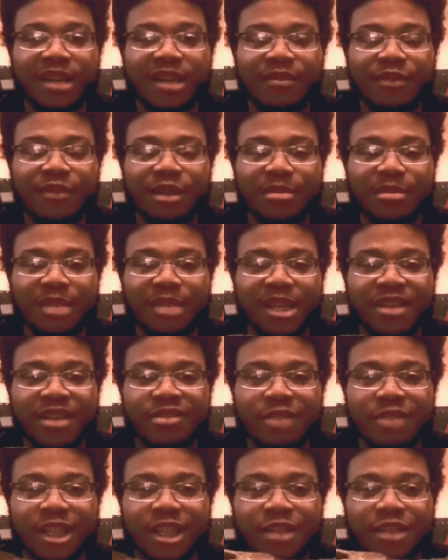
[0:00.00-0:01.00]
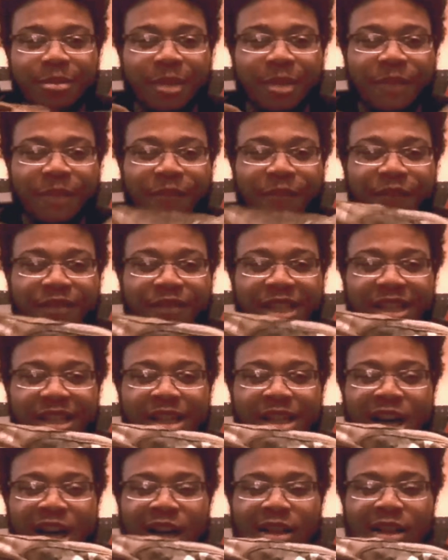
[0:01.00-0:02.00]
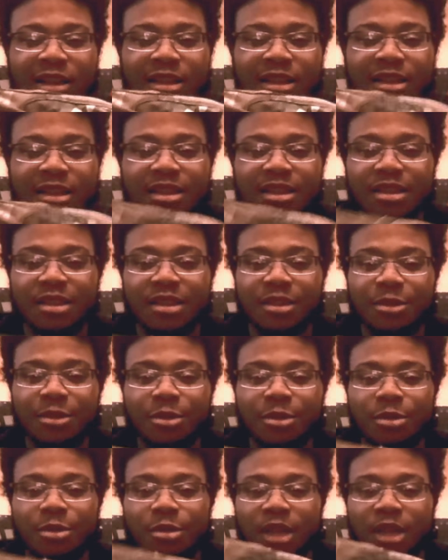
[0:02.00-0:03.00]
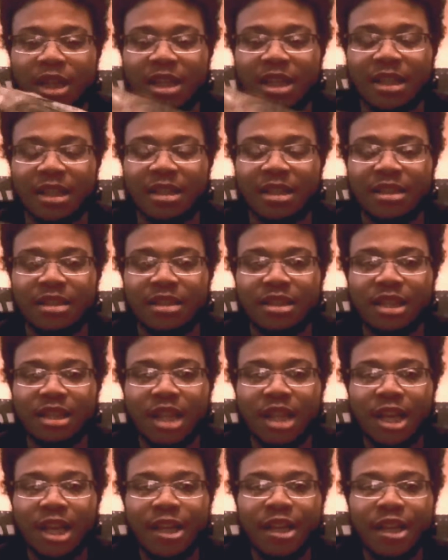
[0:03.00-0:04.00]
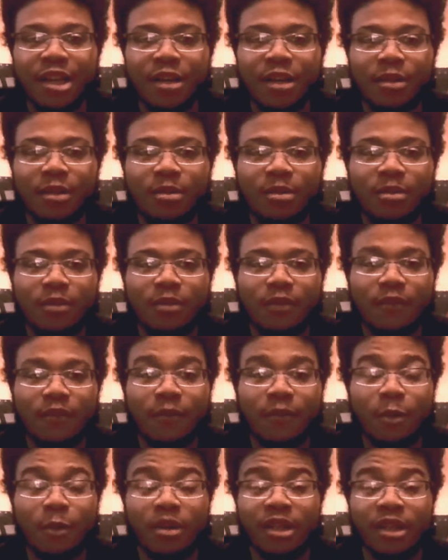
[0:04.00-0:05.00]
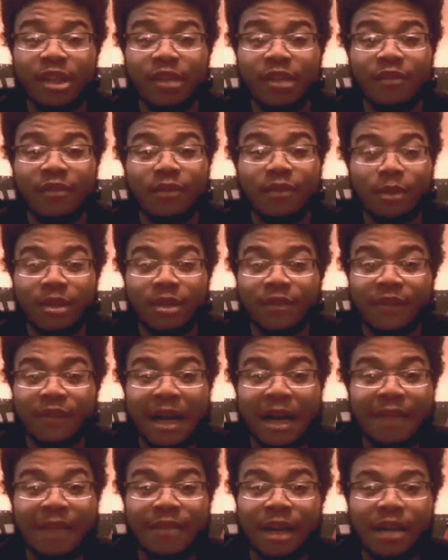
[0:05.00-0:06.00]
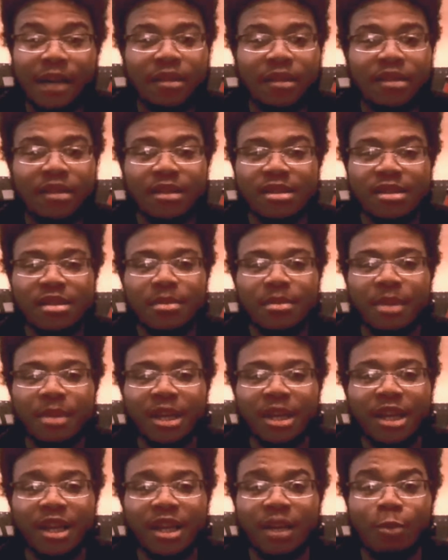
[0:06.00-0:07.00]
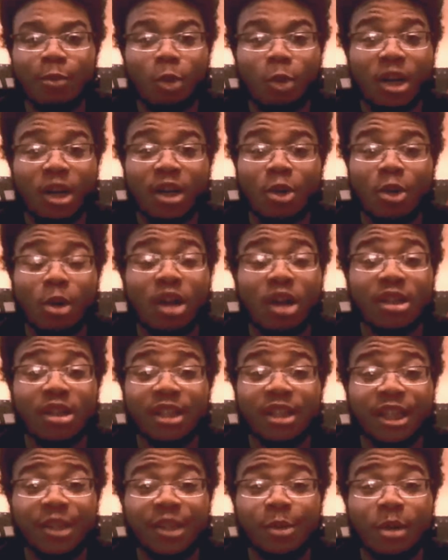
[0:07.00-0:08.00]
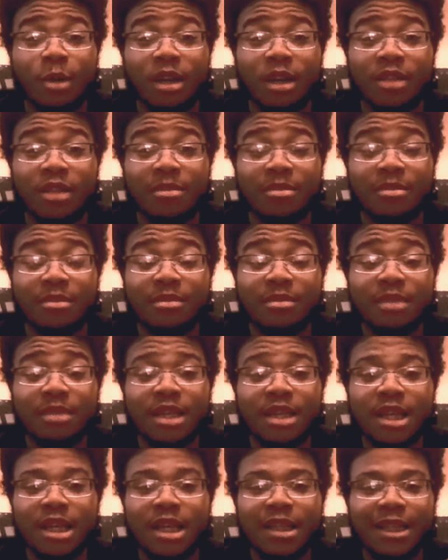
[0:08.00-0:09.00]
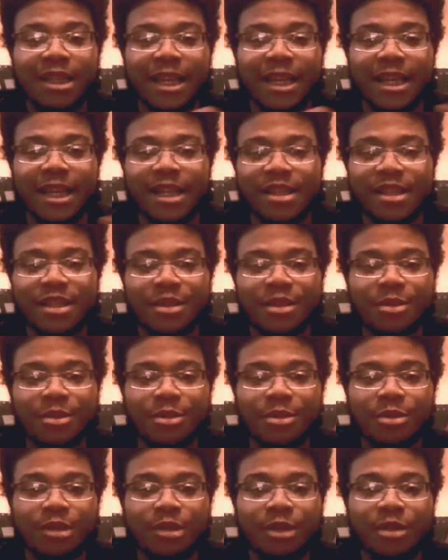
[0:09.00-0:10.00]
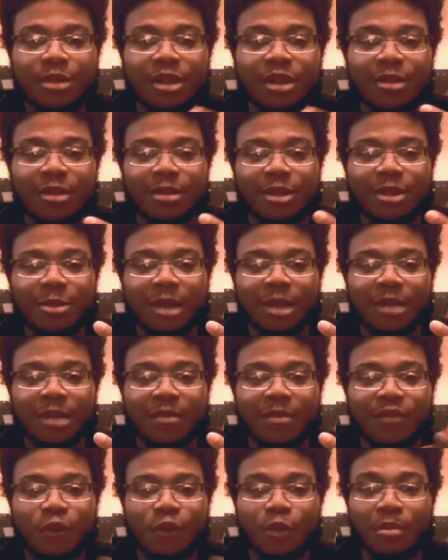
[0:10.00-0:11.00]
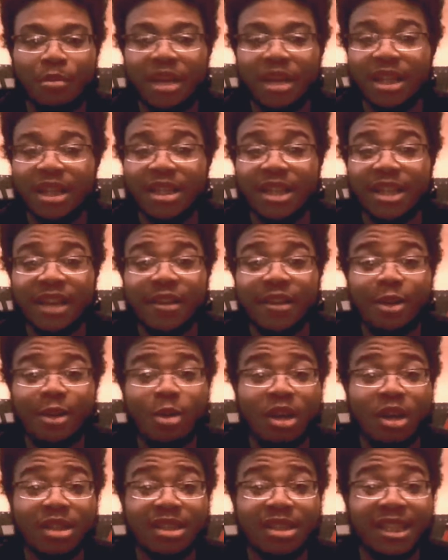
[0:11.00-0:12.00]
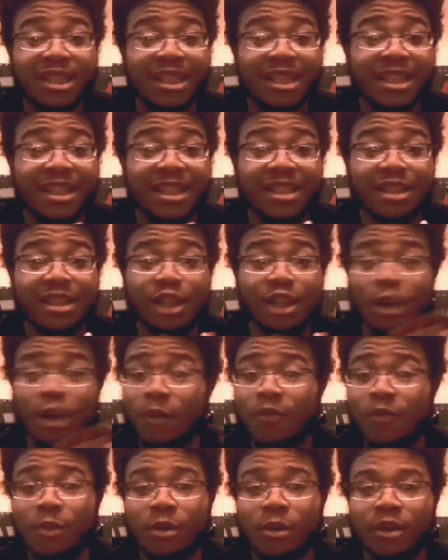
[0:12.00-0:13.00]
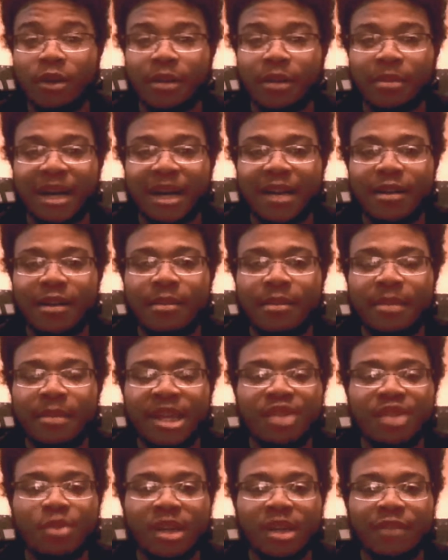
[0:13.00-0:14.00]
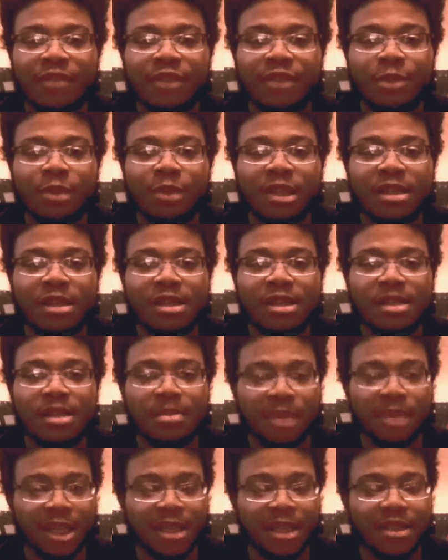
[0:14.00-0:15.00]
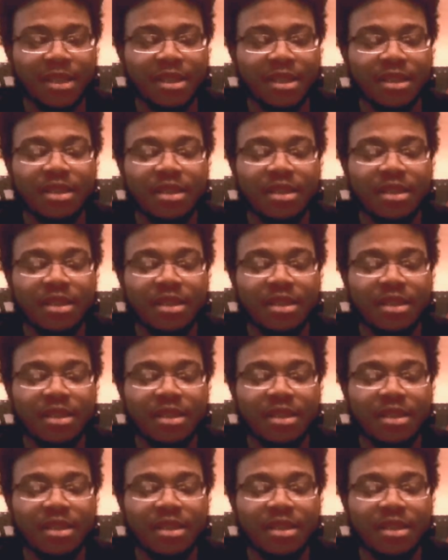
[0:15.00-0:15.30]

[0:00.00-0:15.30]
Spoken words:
from these range me $15 to $40 to $45, depending on what quality you want them to get into. You want them full military quality, then go for it by all means. Whatever you want to spend